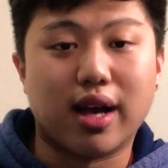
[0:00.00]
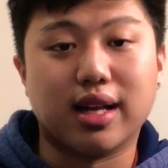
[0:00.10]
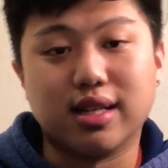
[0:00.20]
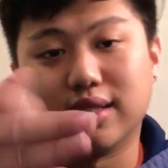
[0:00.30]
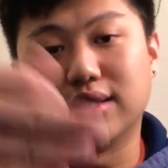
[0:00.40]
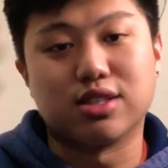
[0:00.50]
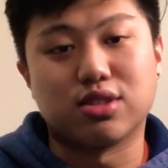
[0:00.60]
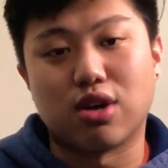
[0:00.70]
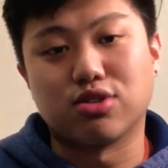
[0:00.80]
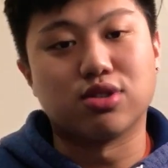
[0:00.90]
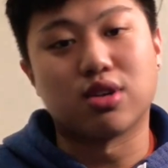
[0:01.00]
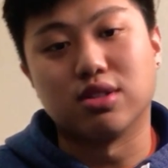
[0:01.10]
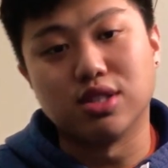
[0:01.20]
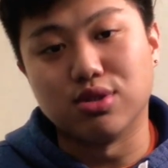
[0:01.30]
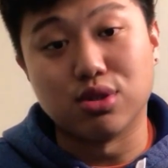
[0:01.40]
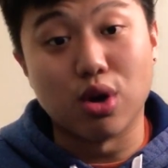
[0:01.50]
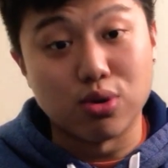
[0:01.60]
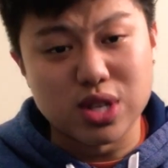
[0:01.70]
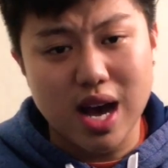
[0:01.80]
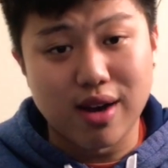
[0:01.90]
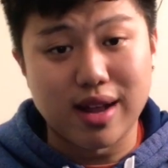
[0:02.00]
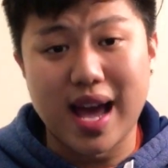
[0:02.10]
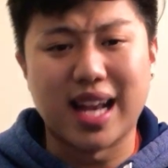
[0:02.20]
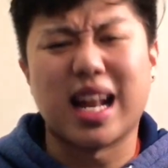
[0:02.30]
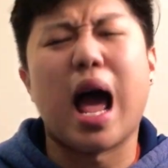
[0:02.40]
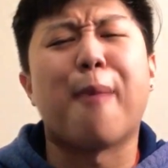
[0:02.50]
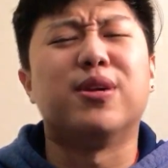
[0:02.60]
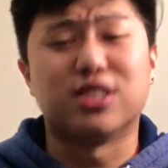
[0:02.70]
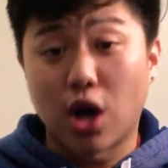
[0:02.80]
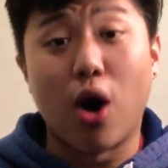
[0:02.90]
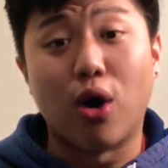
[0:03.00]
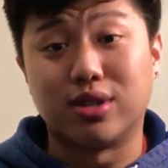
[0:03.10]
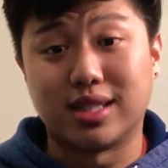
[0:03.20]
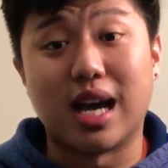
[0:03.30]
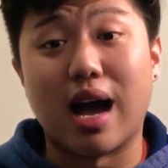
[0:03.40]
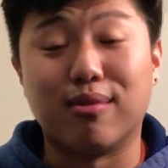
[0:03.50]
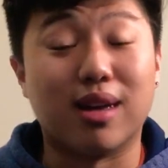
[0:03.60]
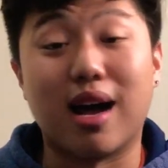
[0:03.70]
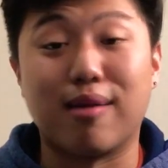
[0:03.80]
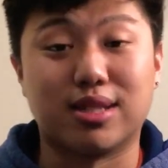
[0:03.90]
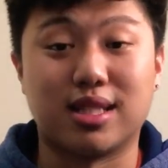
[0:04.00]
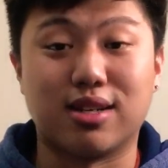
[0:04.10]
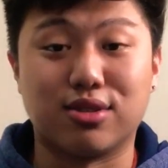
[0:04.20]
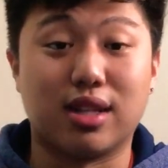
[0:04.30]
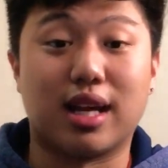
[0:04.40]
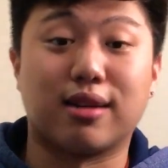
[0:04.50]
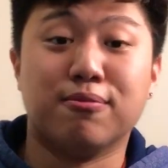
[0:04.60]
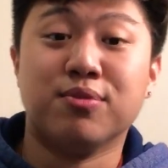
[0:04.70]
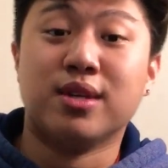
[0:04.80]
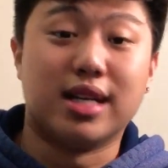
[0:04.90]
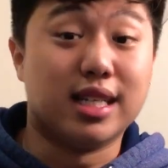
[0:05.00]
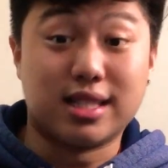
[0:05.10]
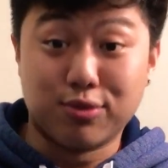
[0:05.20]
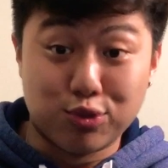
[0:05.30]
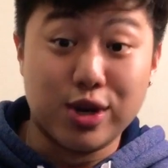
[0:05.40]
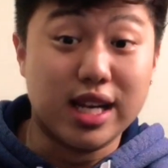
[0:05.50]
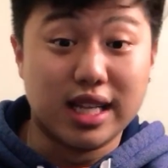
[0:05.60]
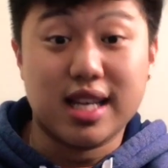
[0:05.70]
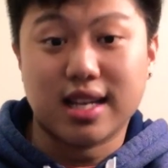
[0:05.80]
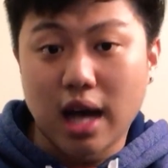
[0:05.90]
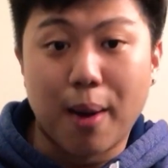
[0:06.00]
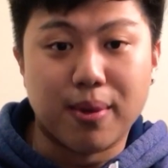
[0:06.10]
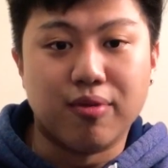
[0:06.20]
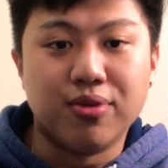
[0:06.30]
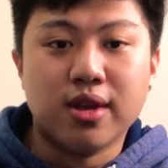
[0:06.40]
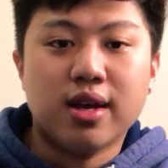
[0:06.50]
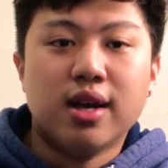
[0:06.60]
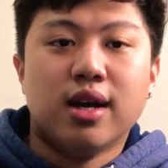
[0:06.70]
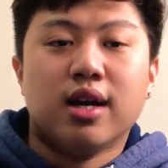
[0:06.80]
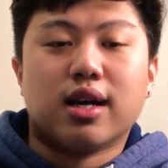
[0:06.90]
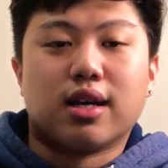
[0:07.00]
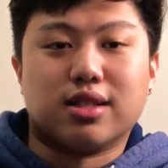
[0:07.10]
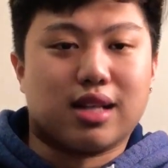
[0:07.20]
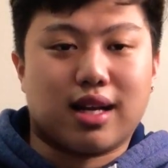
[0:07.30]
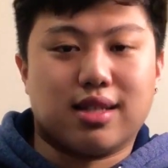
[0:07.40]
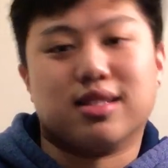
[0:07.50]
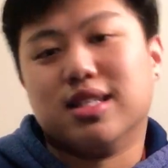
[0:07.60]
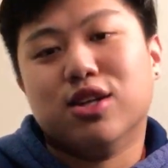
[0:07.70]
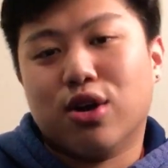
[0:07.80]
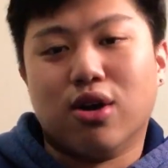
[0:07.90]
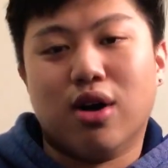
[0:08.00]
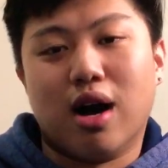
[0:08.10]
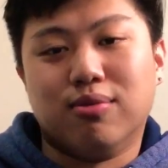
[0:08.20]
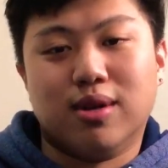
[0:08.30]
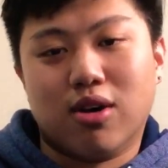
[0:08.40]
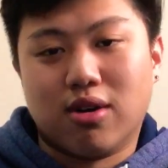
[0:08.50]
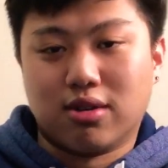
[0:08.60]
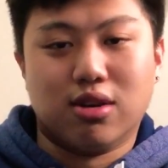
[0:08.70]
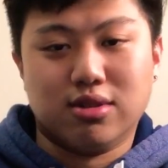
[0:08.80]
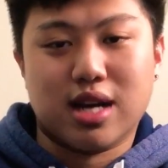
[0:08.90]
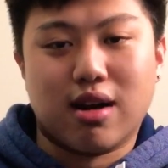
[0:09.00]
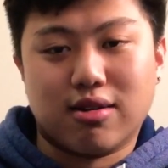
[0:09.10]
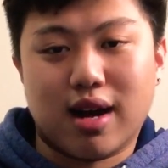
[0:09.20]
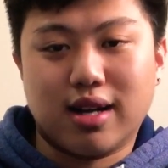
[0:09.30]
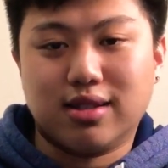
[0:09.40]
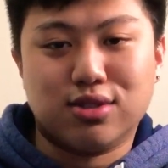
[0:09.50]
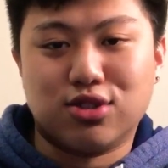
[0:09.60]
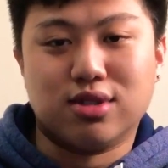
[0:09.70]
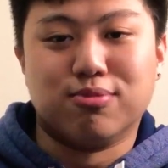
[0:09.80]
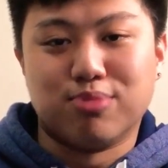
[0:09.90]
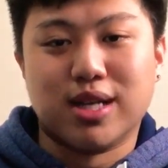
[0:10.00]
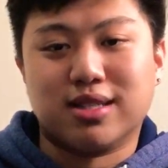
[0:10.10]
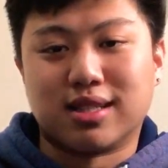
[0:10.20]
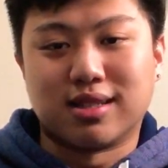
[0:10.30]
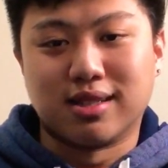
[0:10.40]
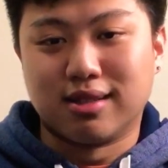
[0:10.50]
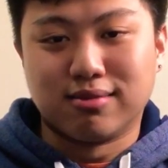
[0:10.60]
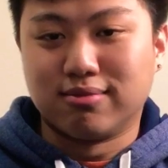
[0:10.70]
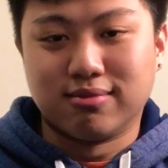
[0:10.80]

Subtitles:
and the stocks just continue to go down, and it happens all the time. I must tell you, like, it's really common, because like it either go up or go down, right? It's just basically